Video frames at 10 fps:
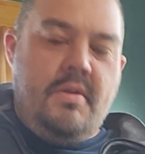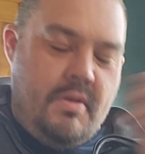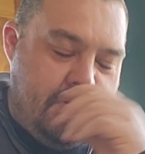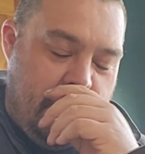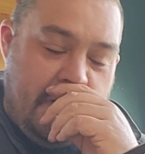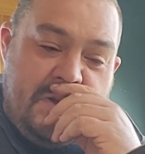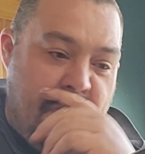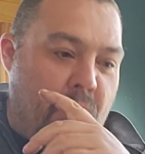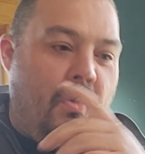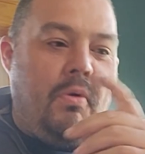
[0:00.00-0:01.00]
Those are the 2
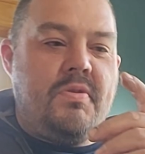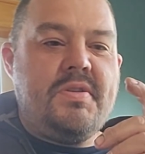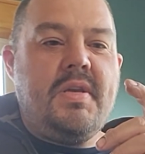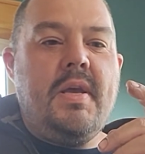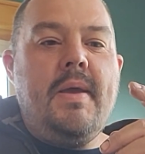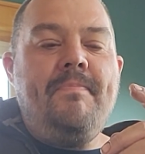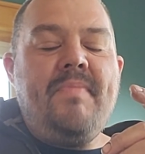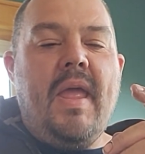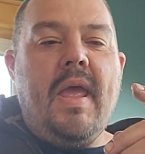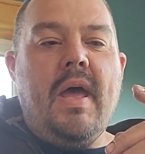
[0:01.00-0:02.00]
chords.
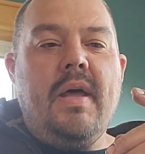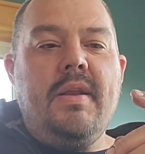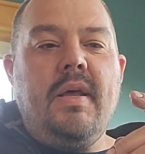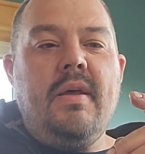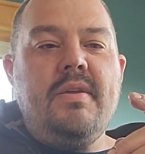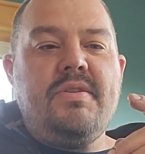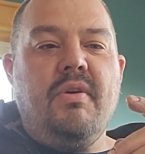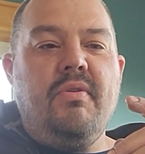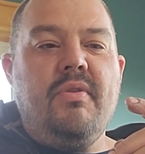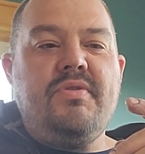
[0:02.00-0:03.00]
And
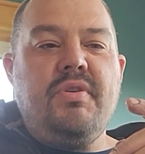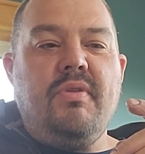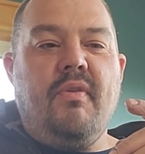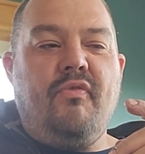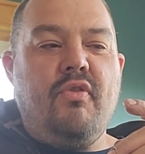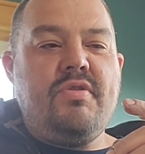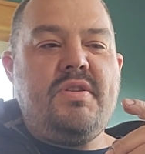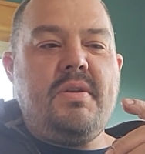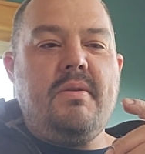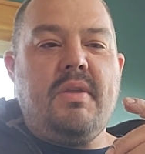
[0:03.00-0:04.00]
so the
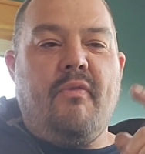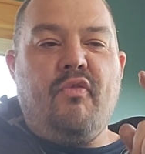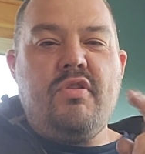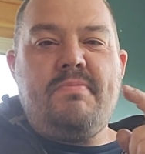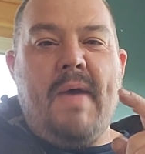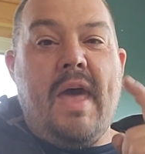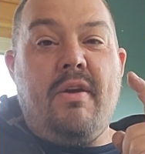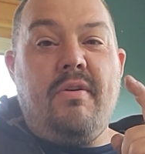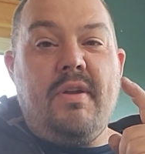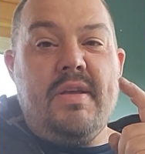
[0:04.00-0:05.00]
first
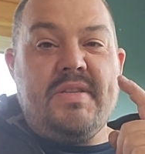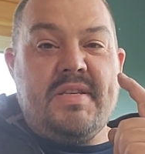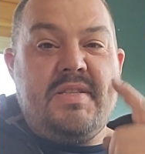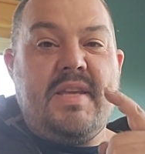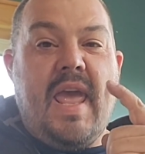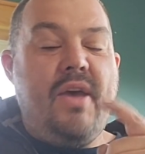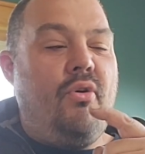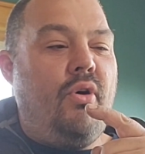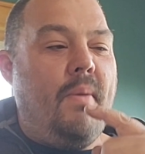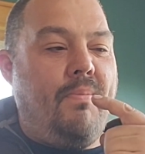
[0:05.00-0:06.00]
pattern is a
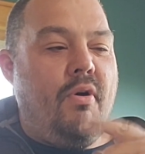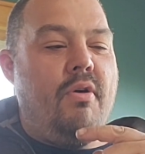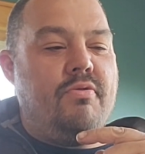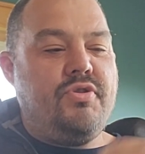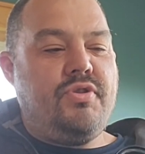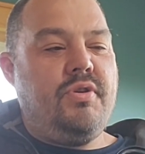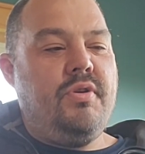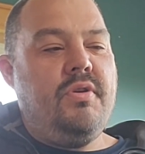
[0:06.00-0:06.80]
scale approach.